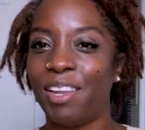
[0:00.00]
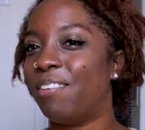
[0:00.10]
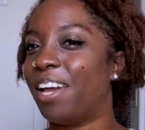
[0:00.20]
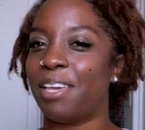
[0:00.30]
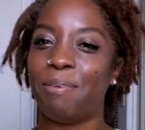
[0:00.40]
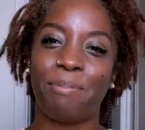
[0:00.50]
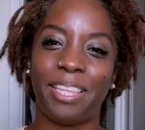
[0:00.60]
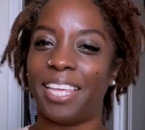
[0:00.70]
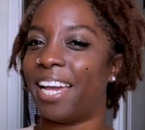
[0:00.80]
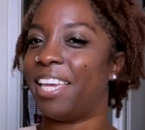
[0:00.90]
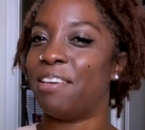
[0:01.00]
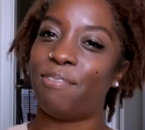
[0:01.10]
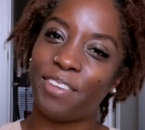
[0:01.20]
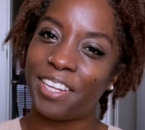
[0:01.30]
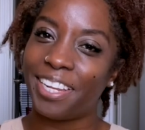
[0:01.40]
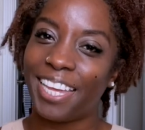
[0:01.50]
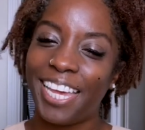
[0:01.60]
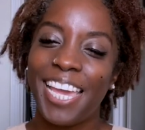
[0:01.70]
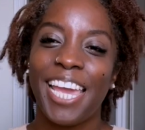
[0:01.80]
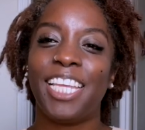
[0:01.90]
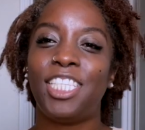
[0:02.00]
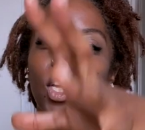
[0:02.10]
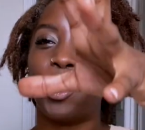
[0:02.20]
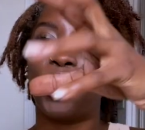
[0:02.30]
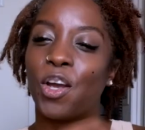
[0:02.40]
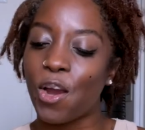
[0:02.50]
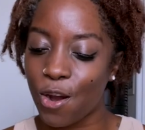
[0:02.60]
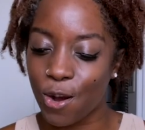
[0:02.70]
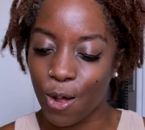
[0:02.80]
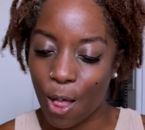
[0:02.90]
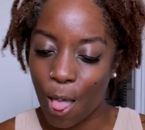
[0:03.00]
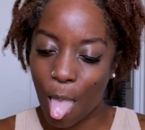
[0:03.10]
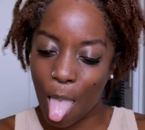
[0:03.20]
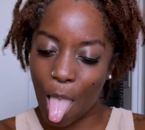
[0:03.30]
living? How you breathing? How you feeling? It's your girl,